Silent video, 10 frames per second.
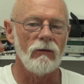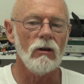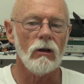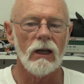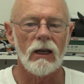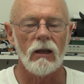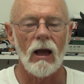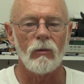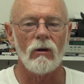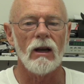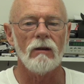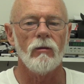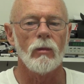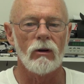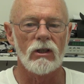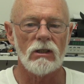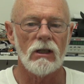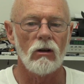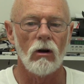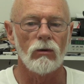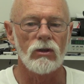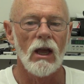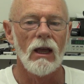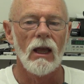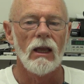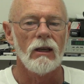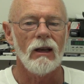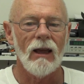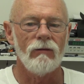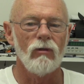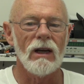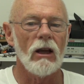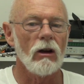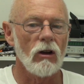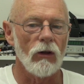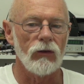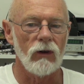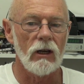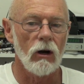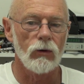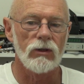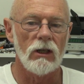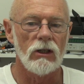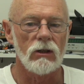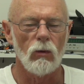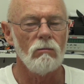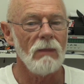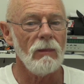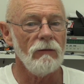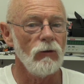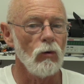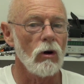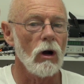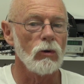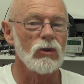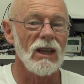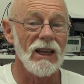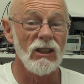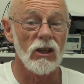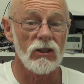If you're looking at upgrading from your existing goggles, you're going to have really only got 3 goggles in your, or maybe 4 goggles in your